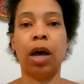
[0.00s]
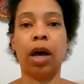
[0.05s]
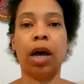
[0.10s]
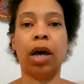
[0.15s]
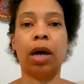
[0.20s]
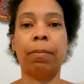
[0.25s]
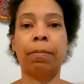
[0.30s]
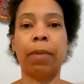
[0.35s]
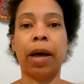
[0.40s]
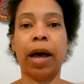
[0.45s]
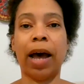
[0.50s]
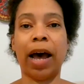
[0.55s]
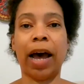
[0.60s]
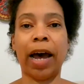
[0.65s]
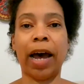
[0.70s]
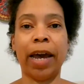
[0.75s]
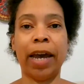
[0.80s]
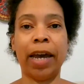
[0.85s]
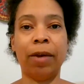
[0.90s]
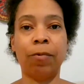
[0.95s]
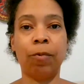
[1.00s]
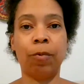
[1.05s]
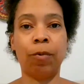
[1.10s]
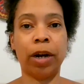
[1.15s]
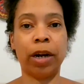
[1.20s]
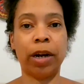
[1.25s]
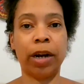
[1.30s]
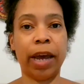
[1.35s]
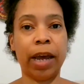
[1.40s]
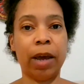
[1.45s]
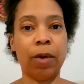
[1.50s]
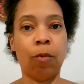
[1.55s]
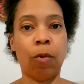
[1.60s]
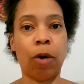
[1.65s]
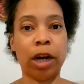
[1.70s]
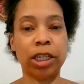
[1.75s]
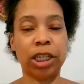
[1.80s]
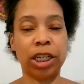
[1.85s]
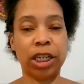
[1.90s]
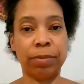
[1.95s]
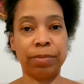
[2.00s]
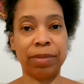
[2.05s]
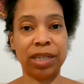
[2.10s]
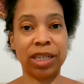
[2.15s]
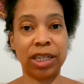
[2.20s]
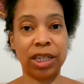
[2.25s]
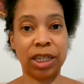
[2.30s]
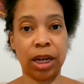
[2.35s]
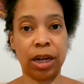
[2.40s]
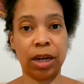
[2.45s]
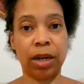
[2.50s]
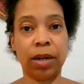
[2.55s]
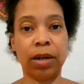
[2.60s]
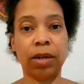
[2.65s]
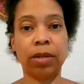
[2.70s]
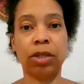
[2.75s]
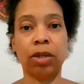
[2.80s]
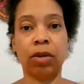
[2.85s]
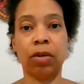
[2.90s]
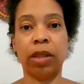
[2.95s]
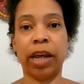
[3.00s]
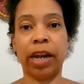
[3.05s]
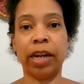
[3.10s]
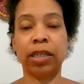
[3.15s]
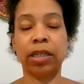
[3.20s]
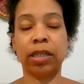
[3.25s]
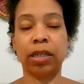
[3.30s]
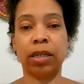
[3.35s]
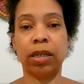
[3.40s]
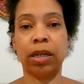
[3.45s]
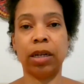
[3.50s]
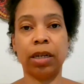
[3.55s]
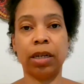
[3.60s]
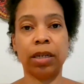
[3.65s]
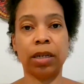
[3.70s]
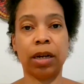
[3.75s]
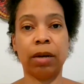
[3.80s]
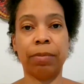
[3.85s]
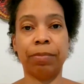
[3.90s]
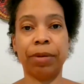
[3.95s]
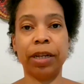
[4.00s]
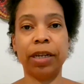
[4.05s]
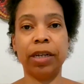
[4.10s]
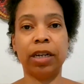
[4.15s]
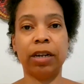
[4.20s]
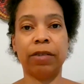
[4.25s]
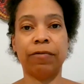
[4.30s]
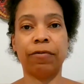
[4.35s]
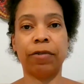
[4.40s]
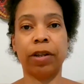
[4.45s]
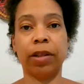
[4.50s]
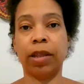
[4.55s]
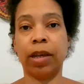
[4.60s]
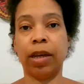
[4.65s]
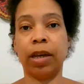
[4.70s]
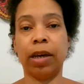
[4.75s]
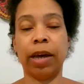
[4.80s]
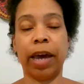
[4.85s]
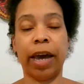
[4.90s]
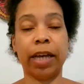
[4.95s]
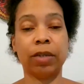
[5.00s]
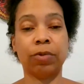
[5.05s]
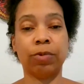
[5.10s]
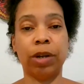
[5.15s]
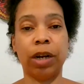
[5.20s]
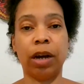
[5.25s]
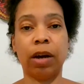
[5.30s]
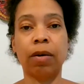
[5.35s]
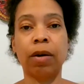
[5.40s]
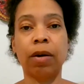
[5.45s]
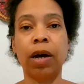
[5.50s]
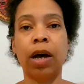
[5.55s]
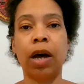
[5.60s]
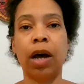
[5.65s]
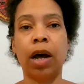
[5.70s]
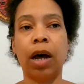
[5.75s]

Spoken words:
I wanted a washing machine. So that is a complete different thing, as we know.